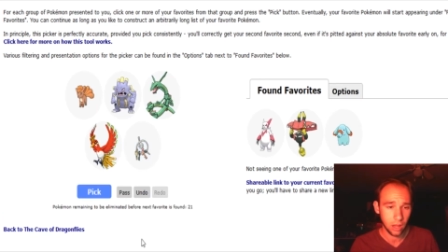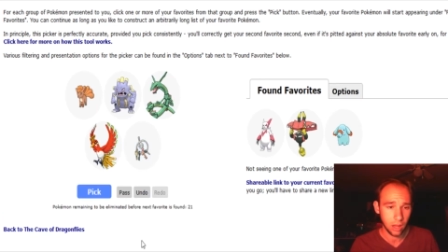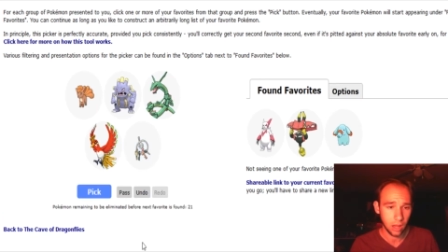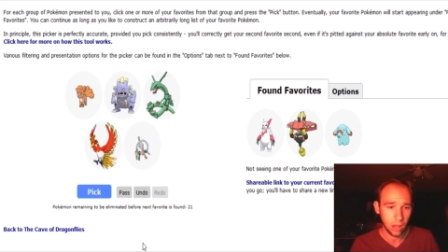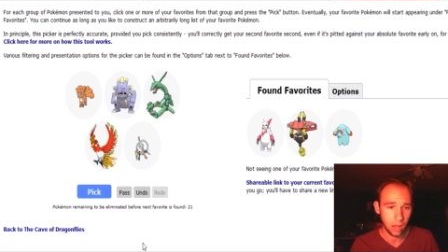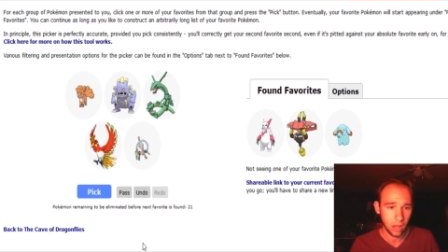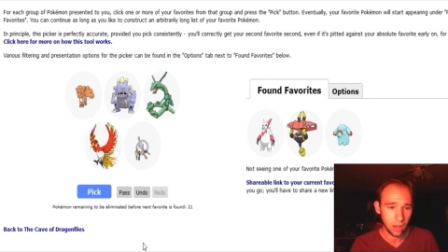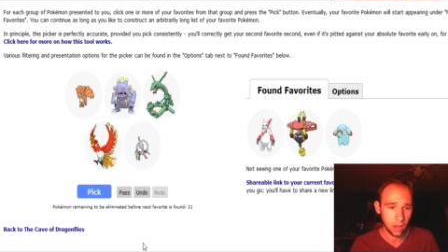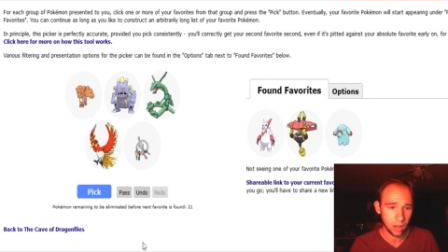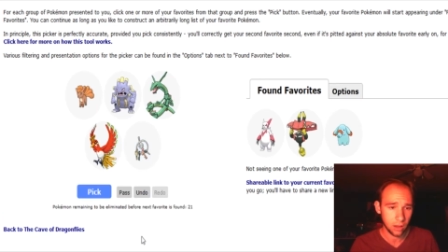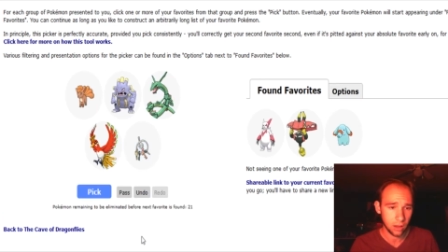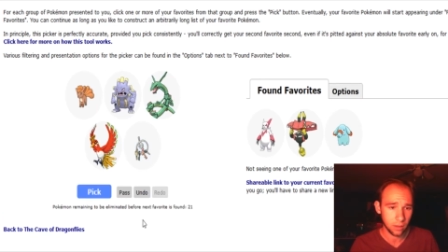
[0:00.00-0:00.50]

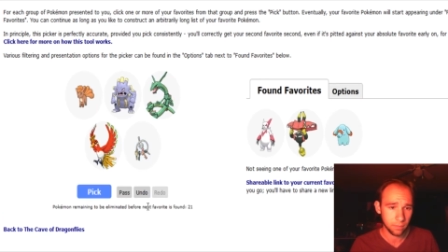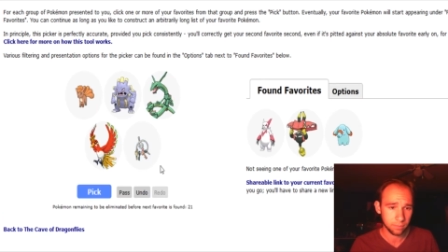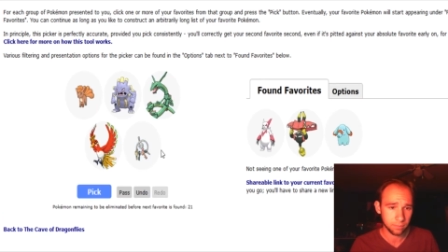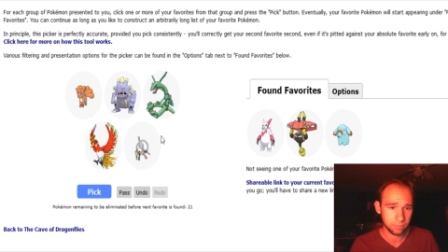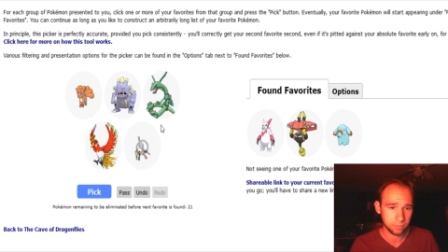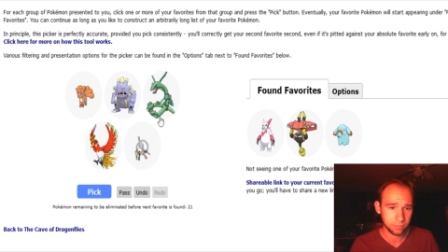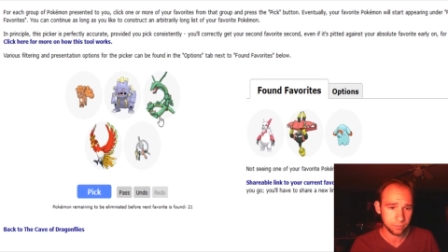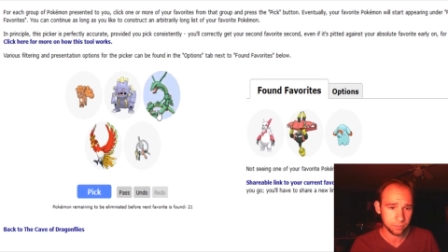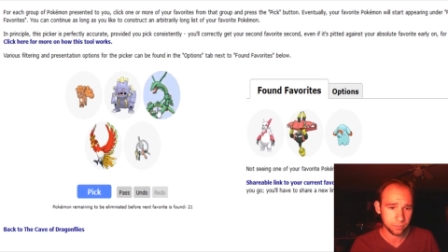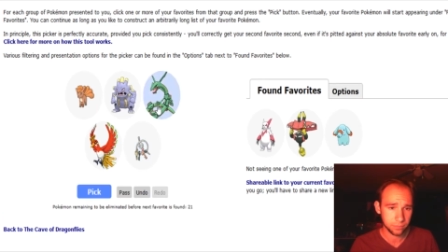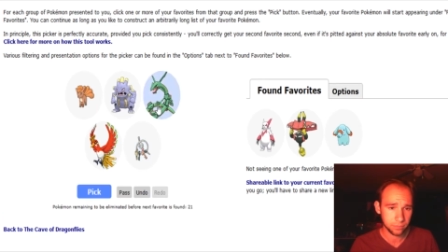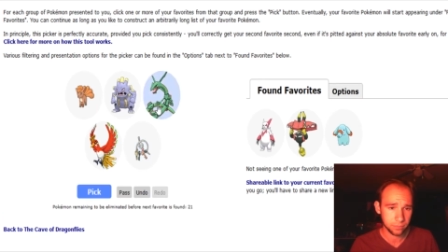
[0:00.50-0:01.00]
Um,
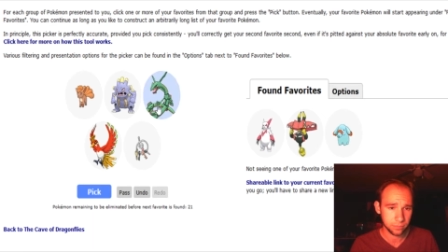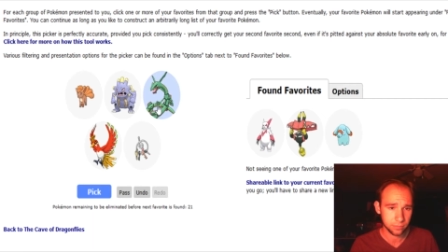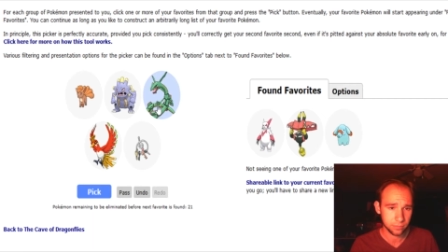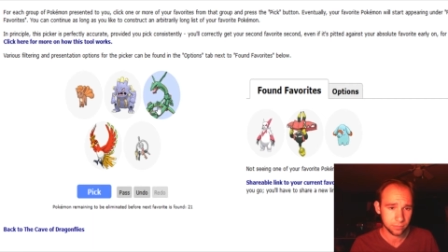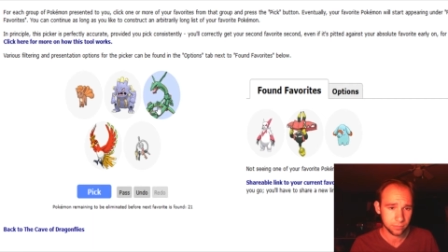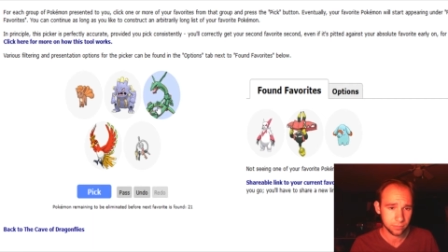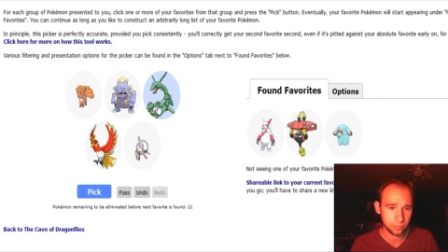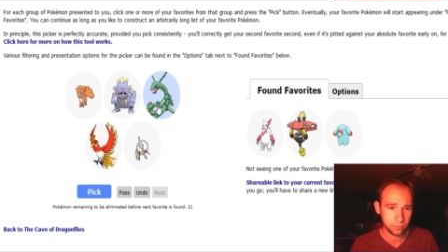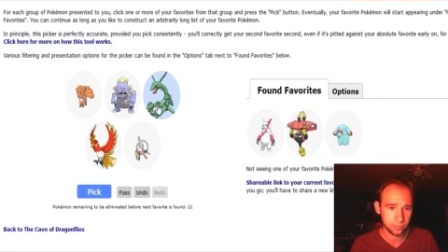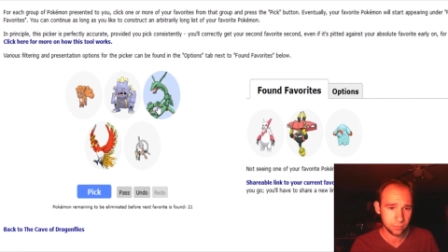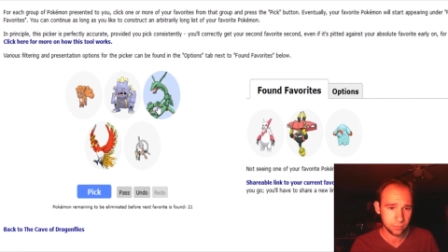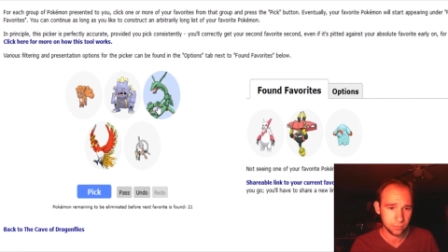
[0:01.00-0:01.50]

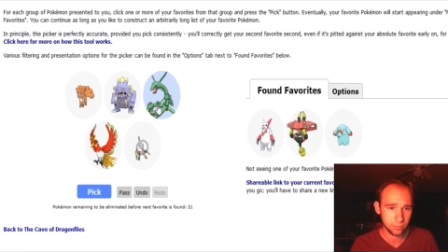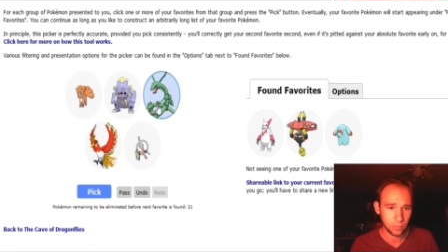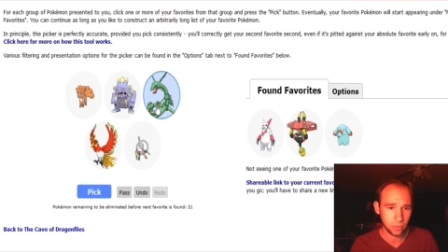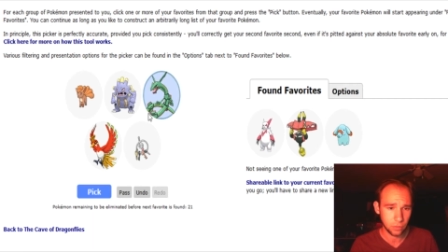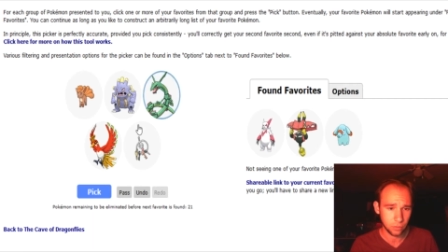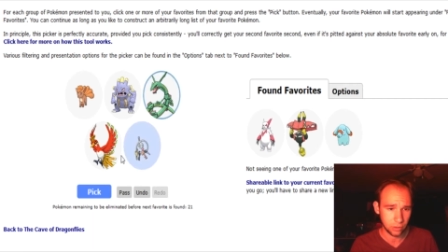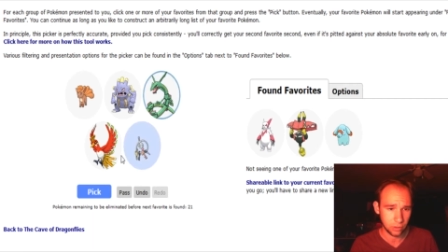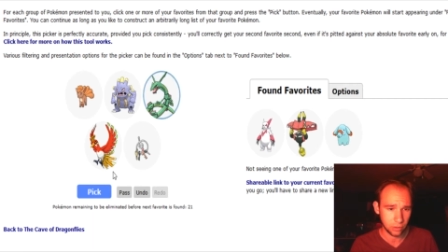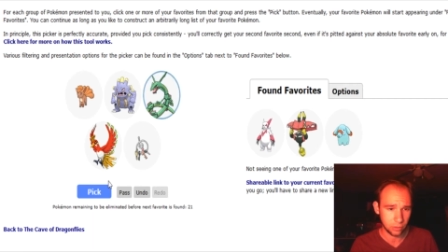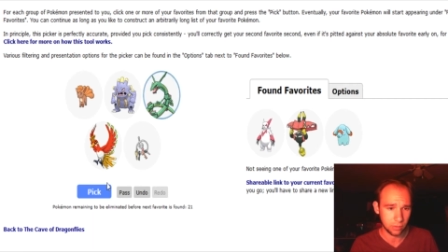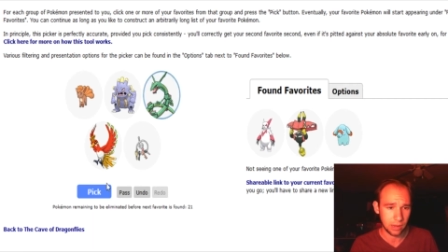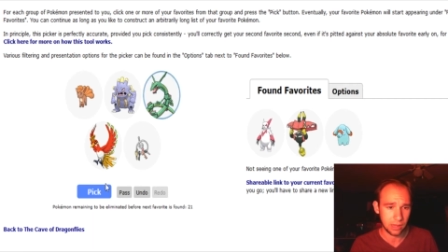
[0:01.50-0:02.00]

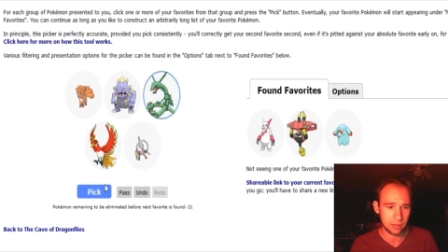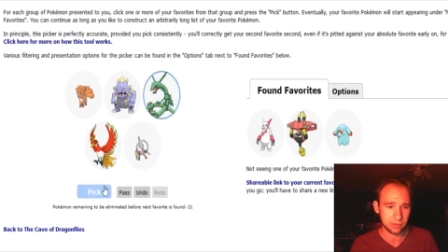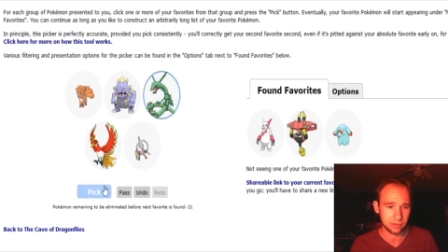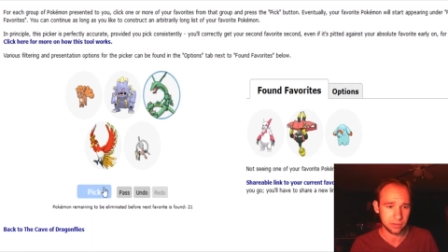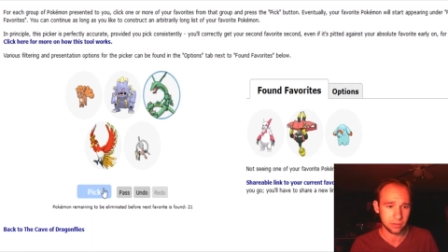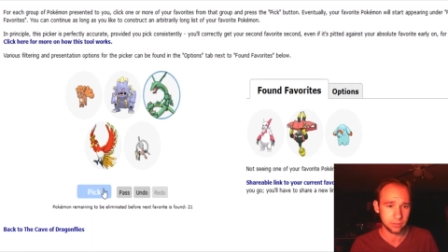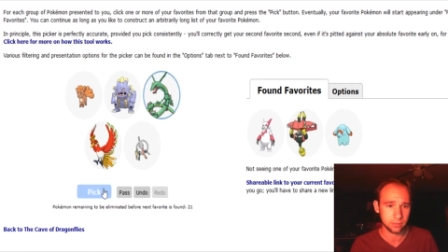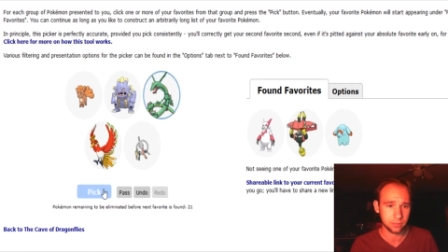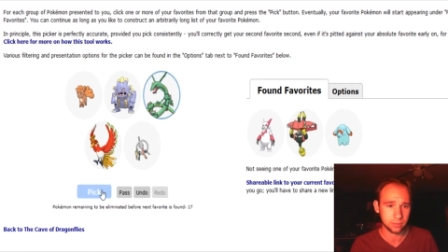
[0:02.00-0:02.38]
Rayquaza.